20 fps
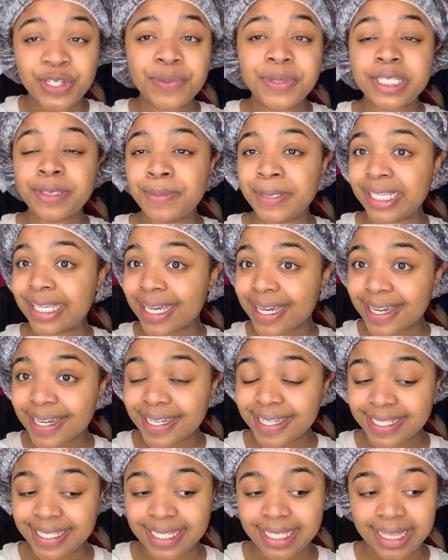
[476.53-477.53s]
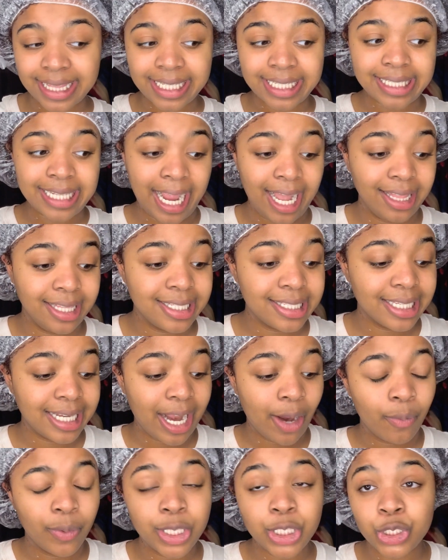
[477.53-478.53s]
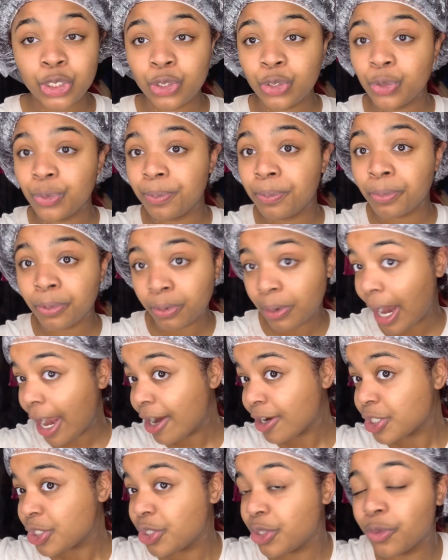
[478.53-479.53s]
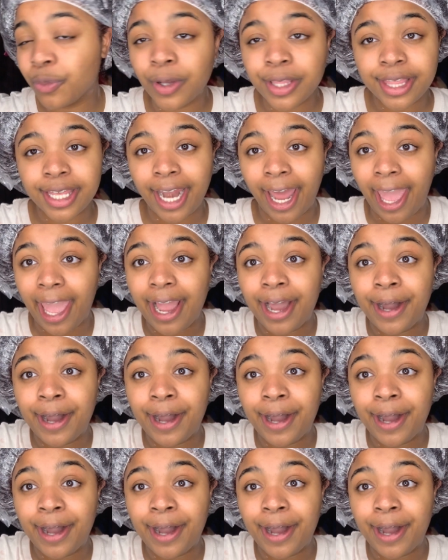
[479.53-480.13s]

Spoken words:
It was because the stylist that I went to prior to the one that I